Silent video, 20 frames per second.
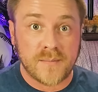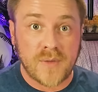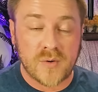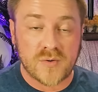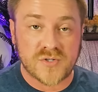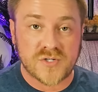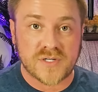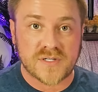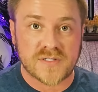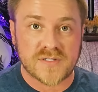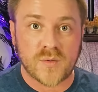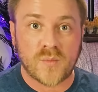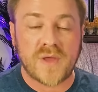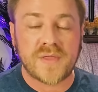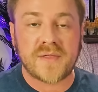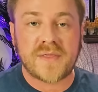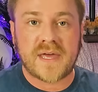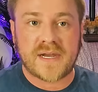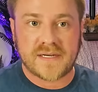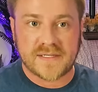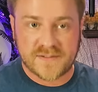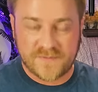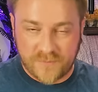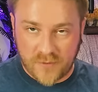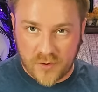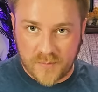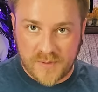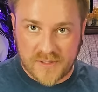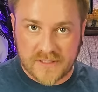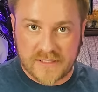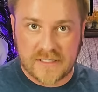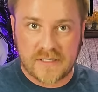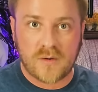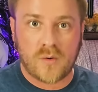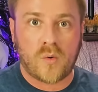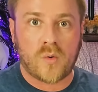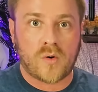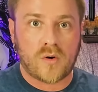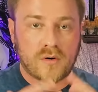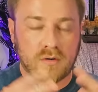emotions, whether that is verbally
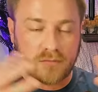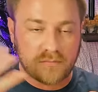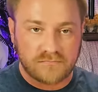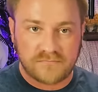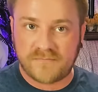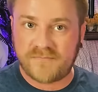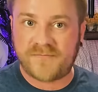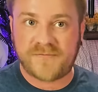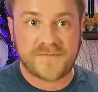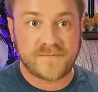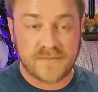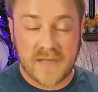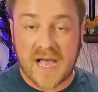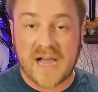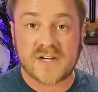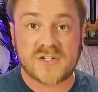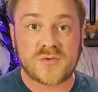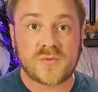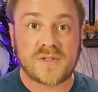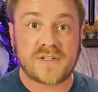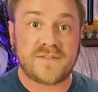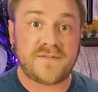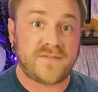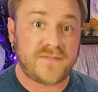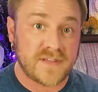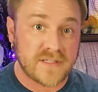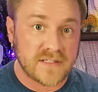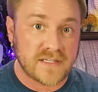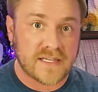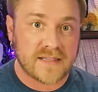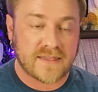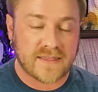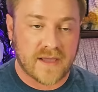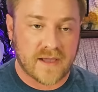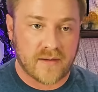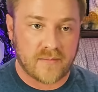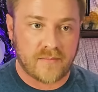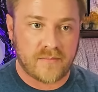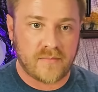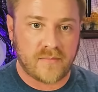or actually feeling
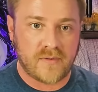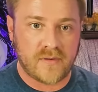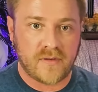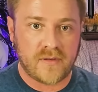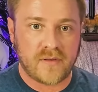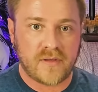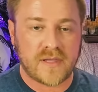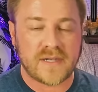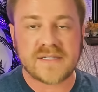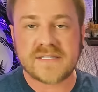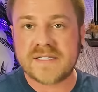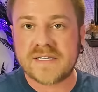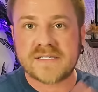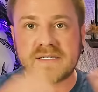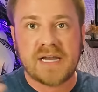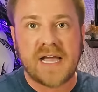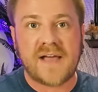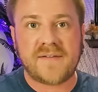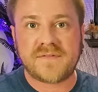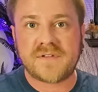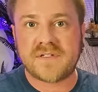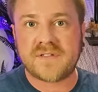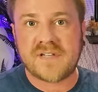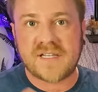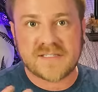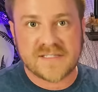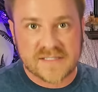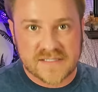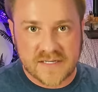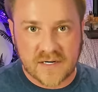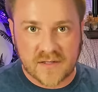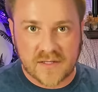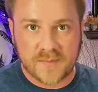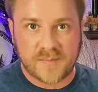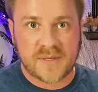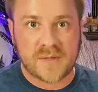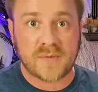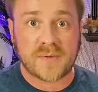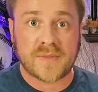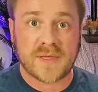them. And this doesn't have to necessarily
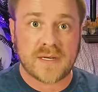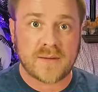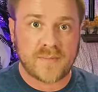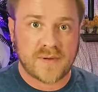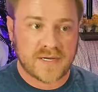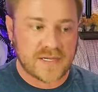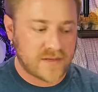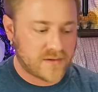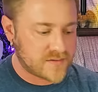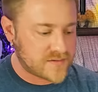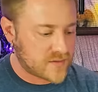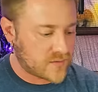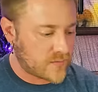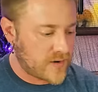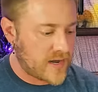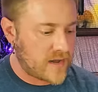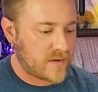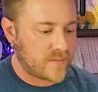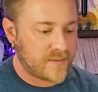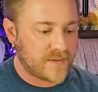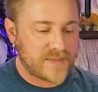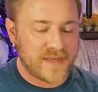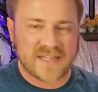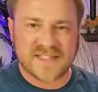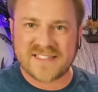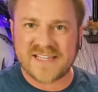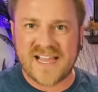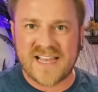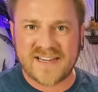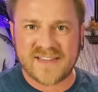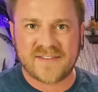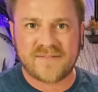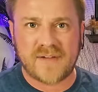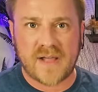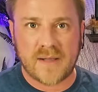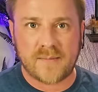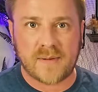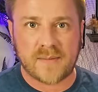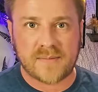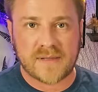be with anybody else around, but that's kind of the
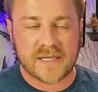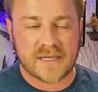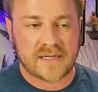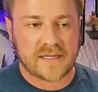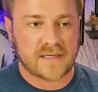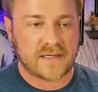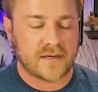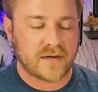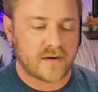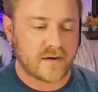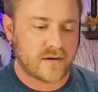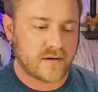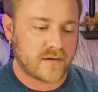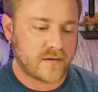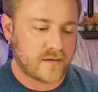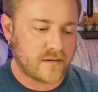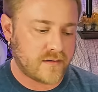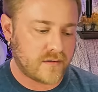vibe I'm getting here.